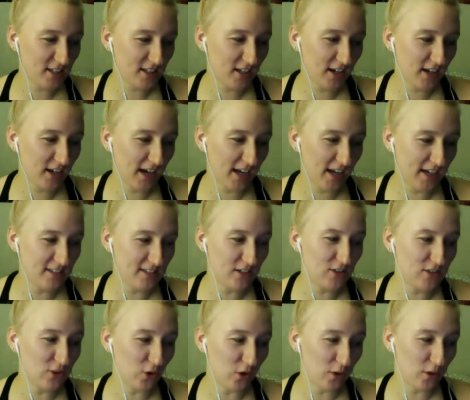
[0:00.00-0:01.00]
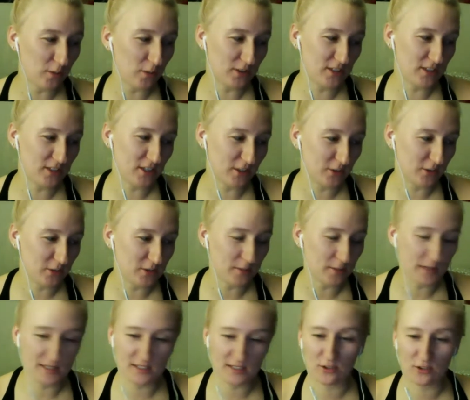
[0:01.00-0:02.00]
and he's adorable too, which
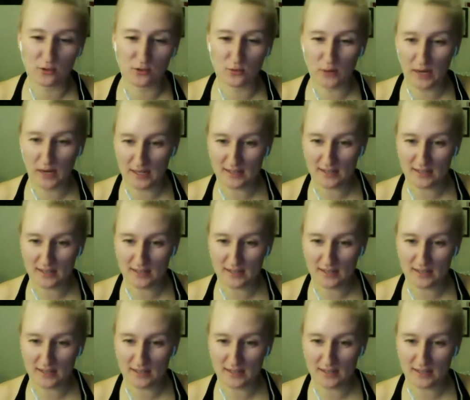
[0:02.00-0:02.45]
makes it great.